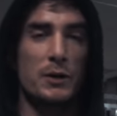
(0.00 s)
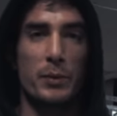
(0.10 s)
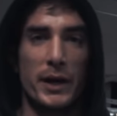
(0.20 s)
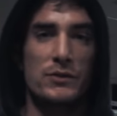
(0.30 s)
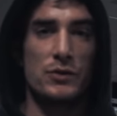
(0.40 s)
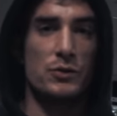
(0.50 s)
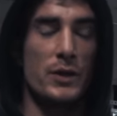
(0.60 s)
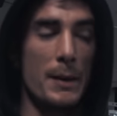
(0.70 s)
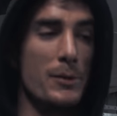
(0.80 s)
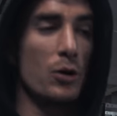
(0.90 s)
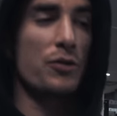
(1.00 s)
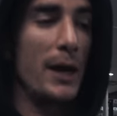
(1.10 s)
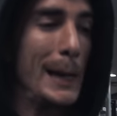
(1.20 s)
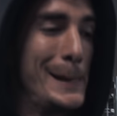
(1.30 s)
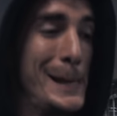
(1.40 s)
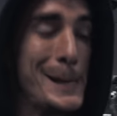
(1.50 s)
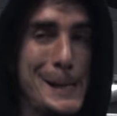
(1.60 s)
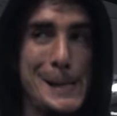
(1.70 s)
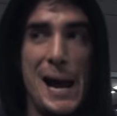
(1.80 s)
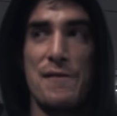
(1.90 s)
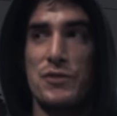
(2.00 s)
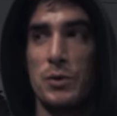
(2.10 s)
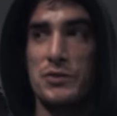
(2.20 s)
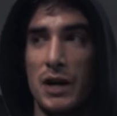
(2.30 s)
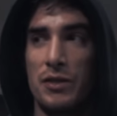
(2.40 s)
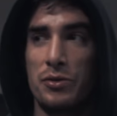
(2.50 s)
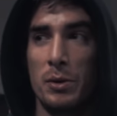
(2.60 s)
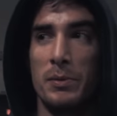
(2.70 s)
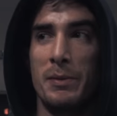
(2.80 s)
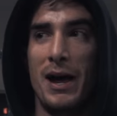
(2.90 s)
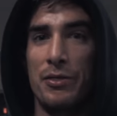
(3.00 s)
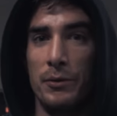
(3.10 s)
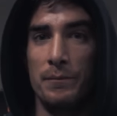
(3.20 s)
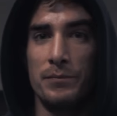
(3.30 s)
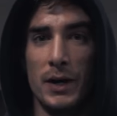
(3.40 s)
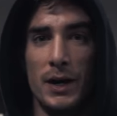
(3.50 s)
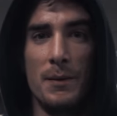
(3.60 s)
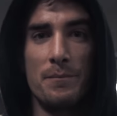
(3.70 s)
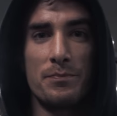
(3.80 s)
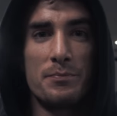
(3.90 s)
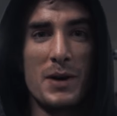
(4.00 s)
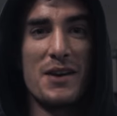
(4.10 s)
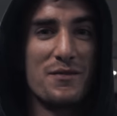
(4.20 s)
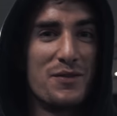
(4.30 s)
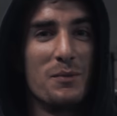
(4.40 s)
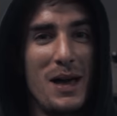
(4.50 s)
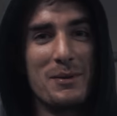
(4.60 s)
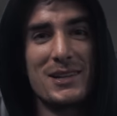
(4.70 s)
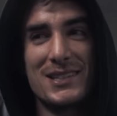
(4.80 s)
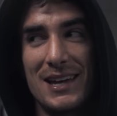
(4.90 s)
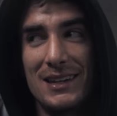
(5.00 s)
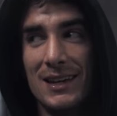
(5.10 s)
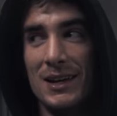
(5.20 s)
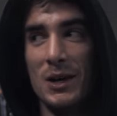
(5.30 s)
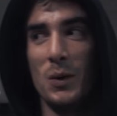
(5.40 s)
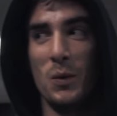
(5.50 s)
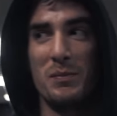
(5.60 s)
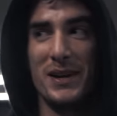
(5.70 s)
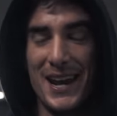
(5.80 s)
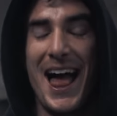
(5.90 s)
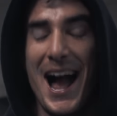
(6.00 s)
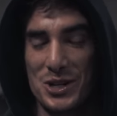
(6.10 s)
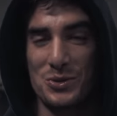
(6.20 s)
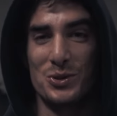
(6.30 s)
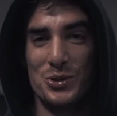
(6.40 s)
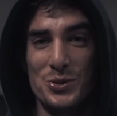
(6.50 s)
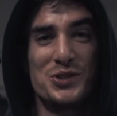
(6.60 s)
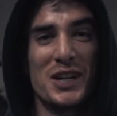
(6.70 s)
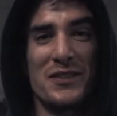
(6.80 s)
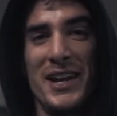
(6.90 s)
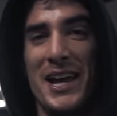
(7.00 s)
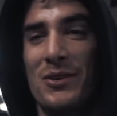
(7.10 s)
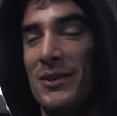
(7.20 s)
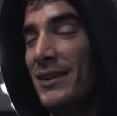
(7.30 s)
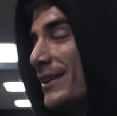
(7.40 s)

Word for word: Took a break to do that milk thing, and then afterwards I threw up in the bathroom. Um, but I didn't film that because that would have been an actual too sick of an angle.